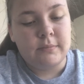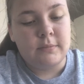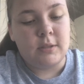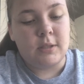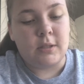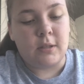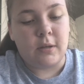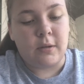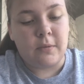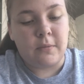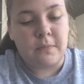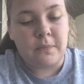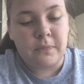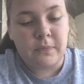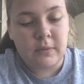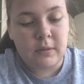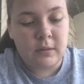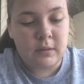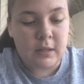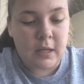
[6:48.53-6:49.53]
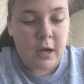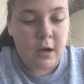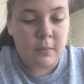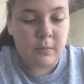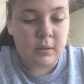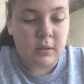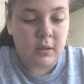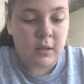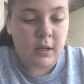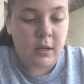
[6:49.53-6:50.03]
So now
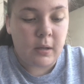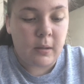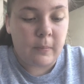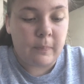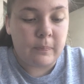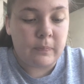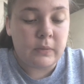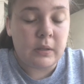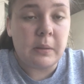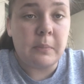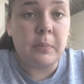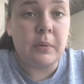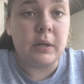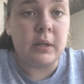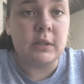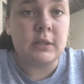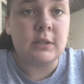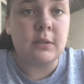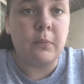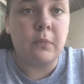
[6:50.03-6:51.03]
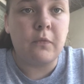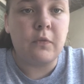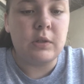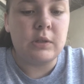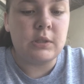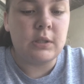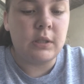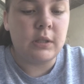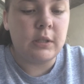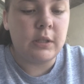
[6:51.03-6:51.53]
I'm gonna put in some
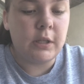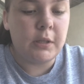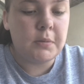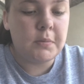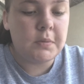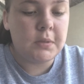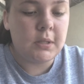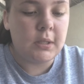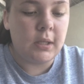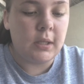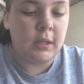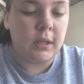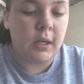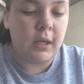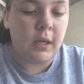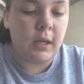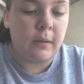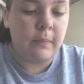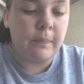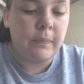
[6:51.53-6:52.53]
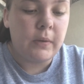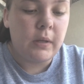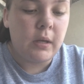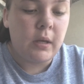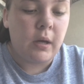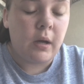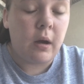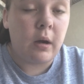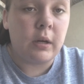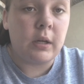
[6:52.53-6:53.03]
fishing clips, and then
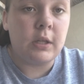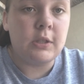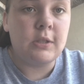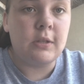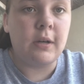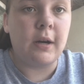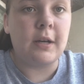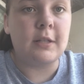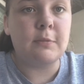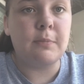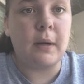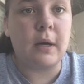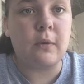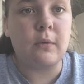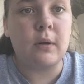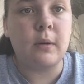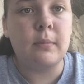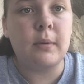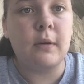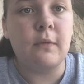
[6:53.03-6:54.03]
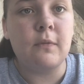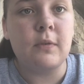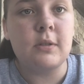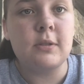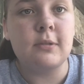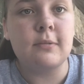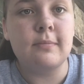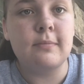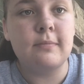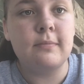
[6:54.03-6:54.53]
I'll get you guys back when I'm done
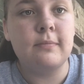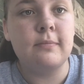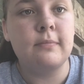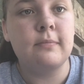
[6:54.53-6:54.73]
fishing.